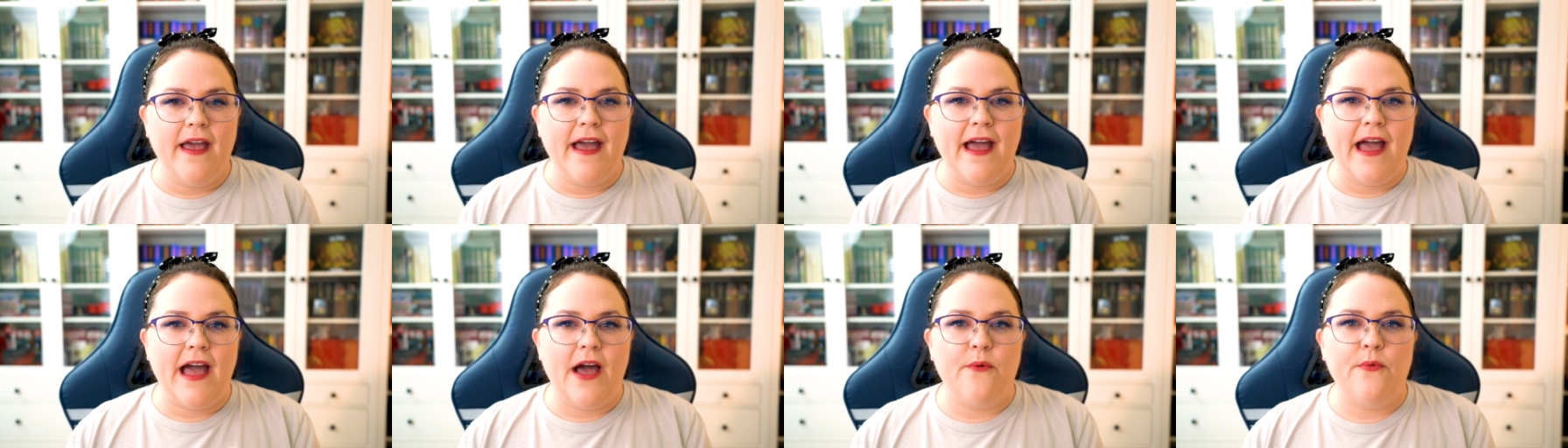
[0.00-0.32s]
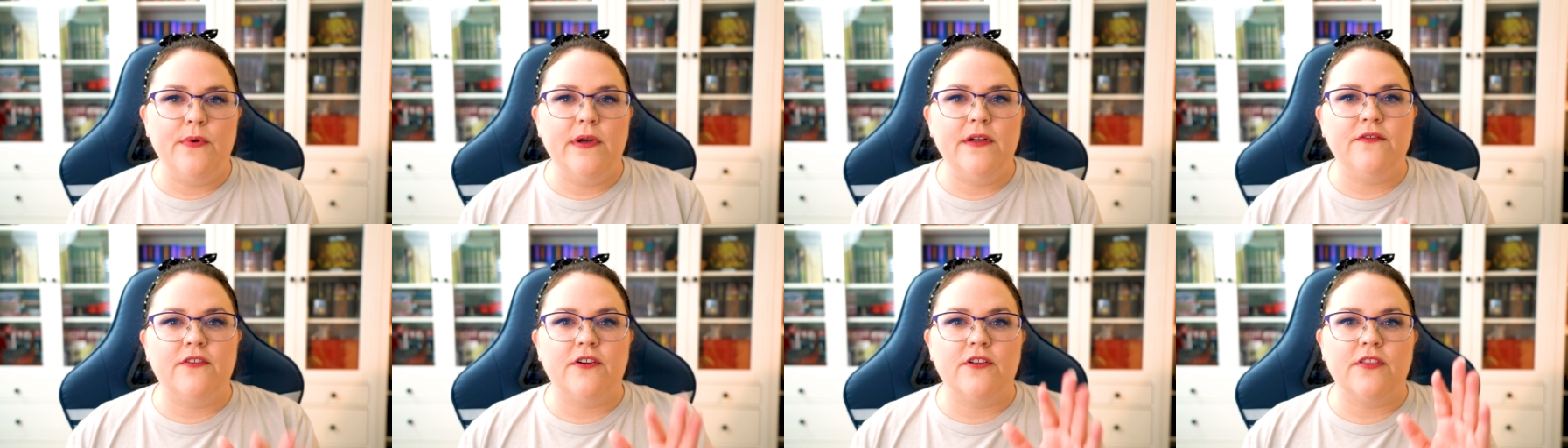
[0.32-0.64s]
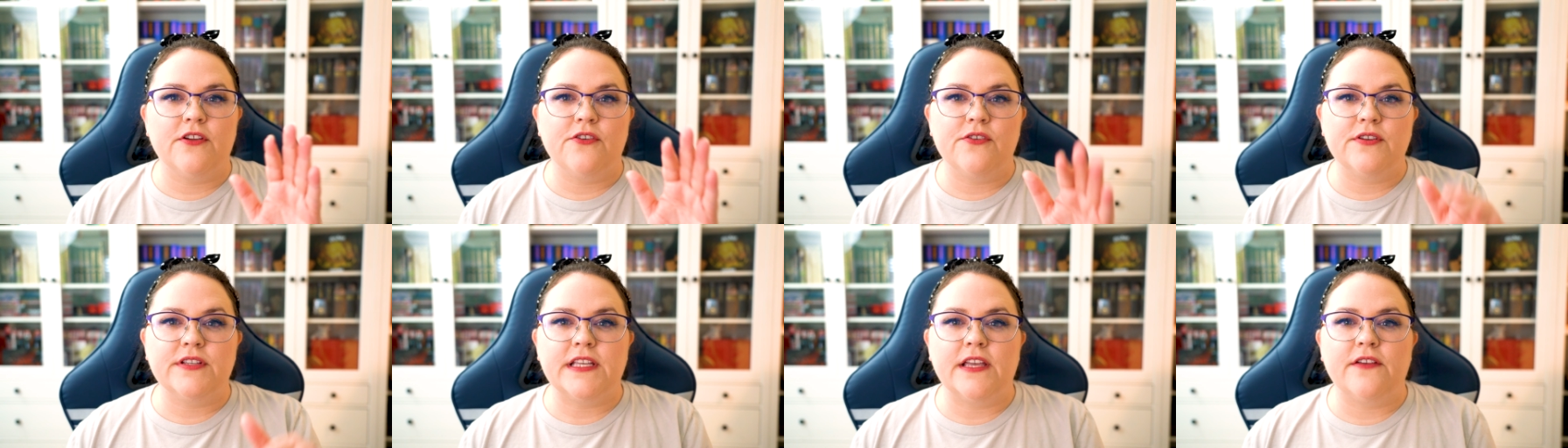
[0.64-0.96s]
However,
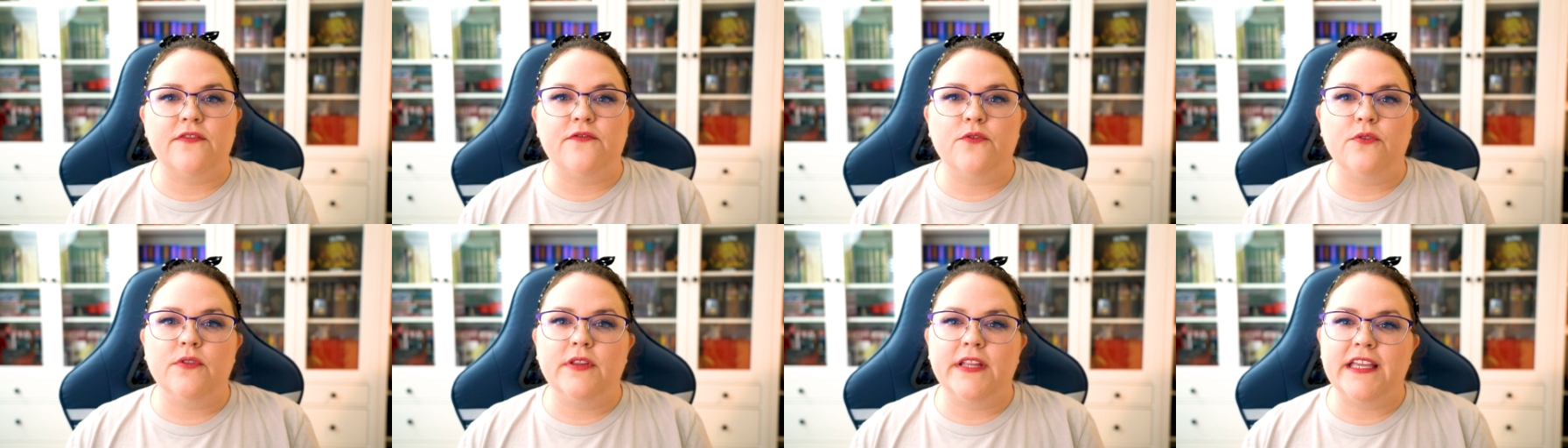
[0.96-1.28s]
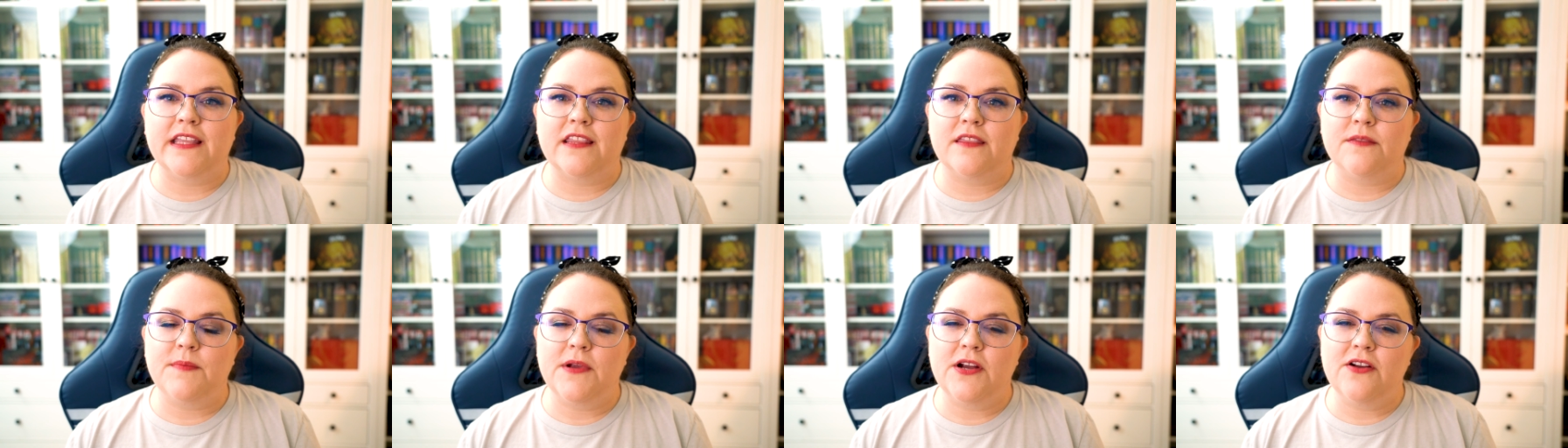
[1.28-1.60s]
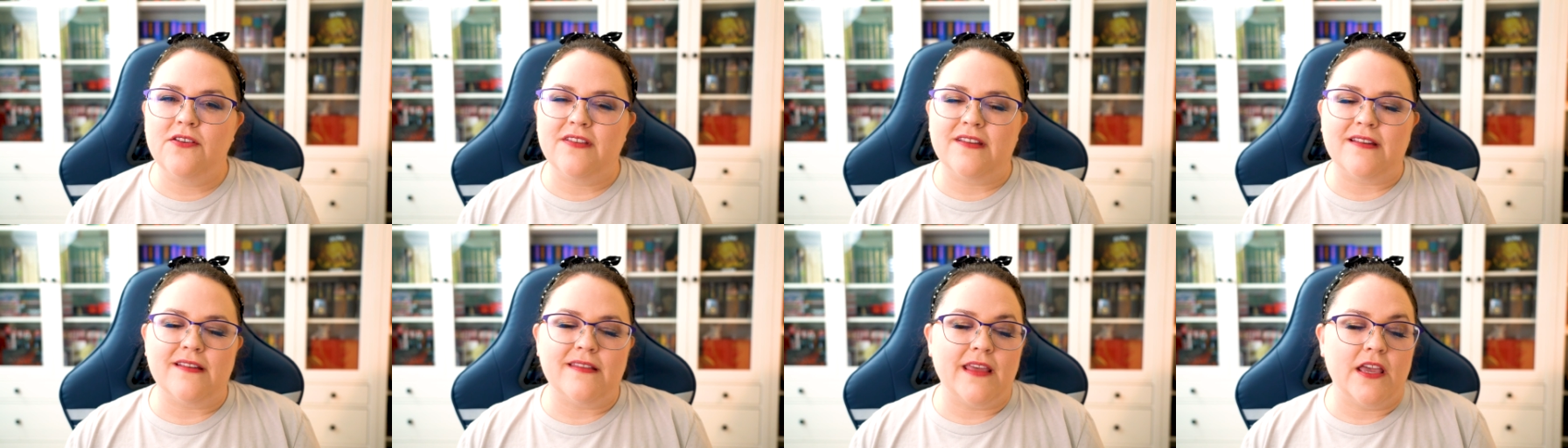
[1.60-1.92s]
there is a full-length
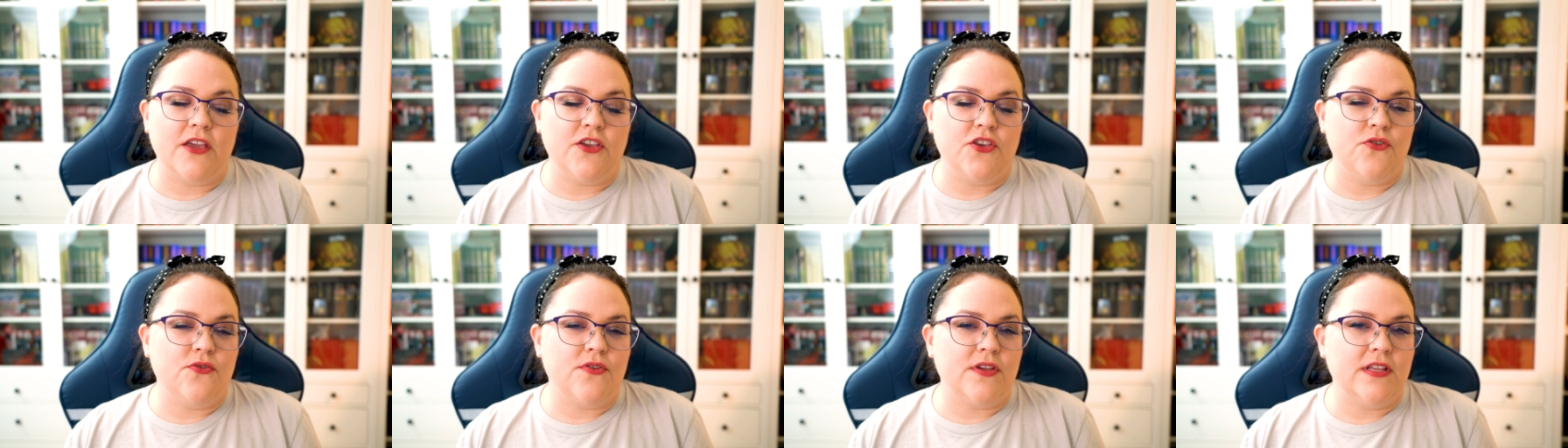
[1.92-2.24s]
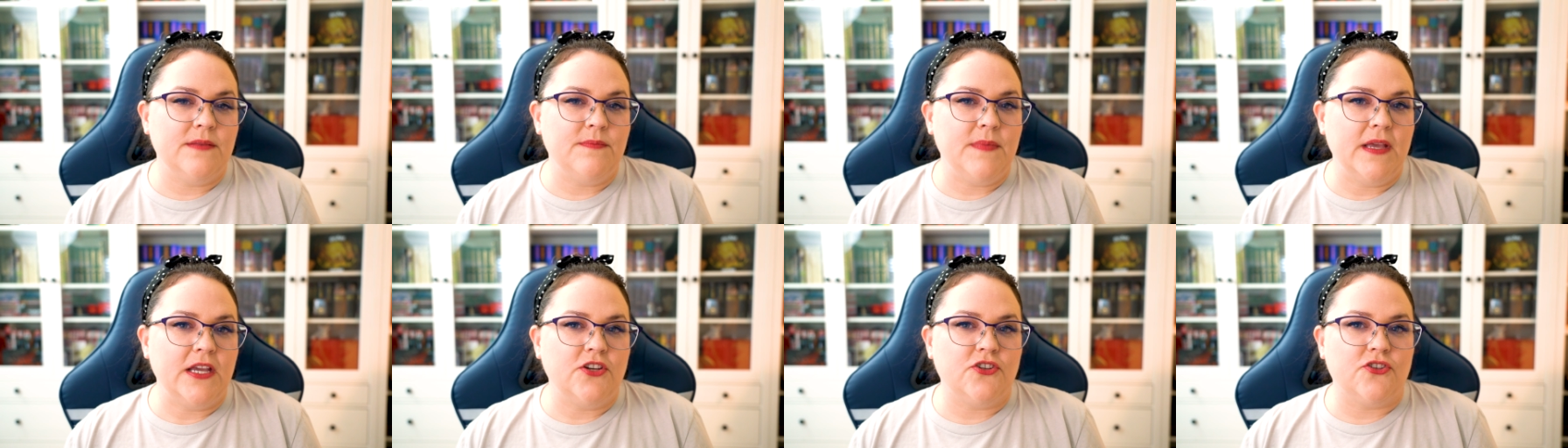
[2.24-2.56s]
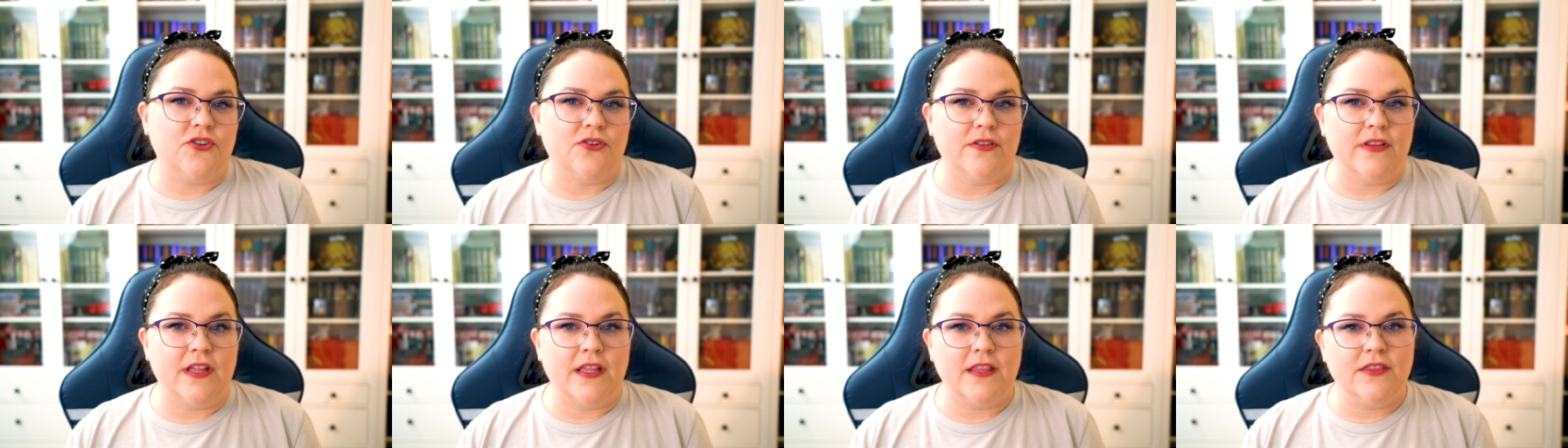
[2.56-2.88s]
mirror there that you can make
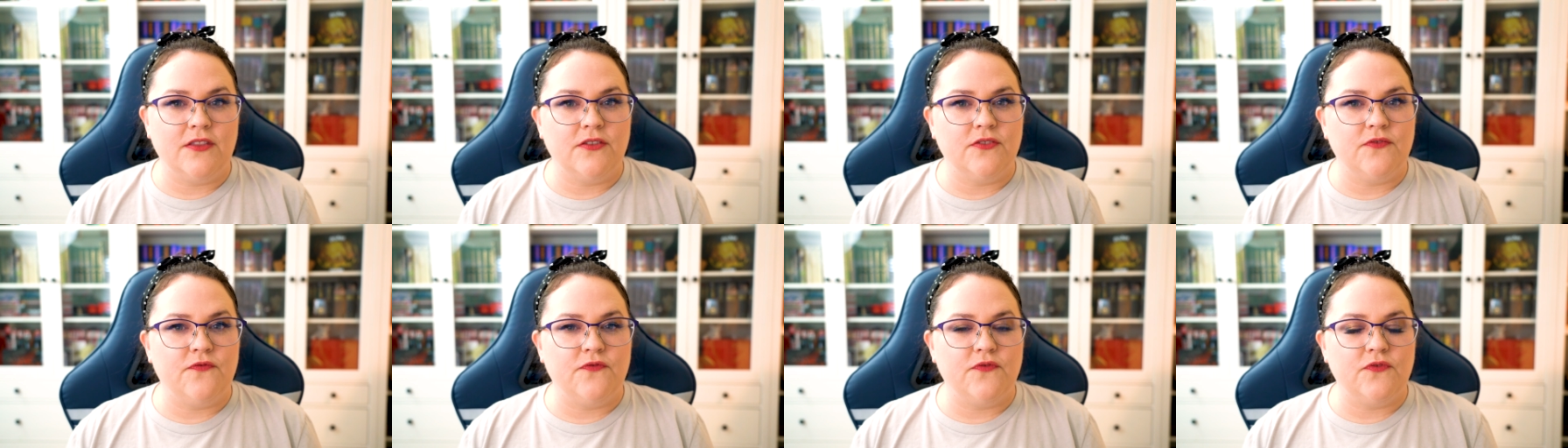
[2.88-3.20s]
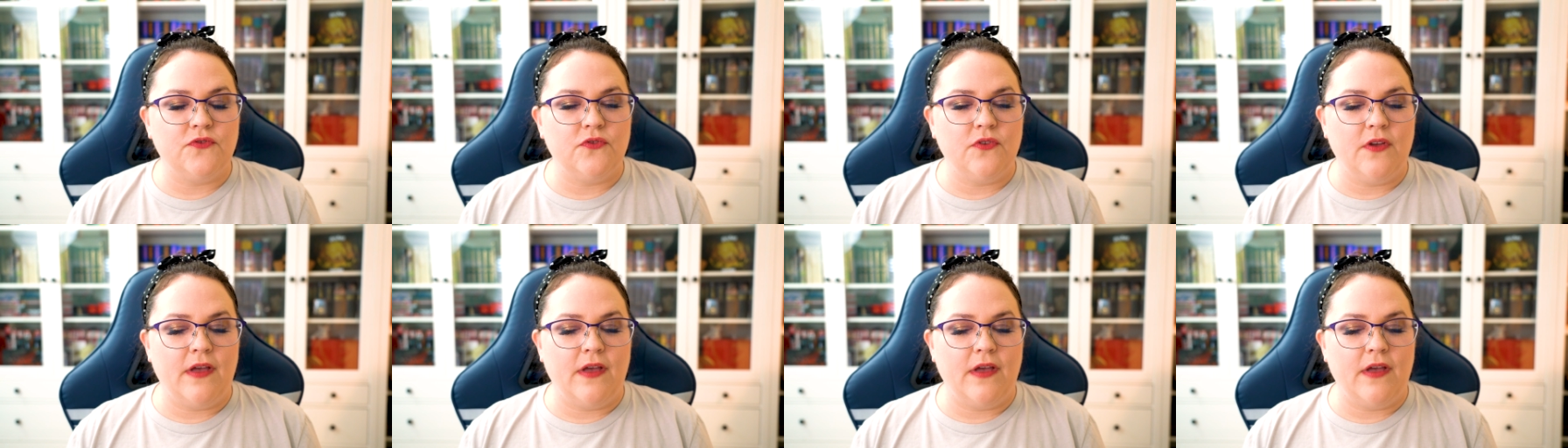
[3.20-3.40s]
sure that the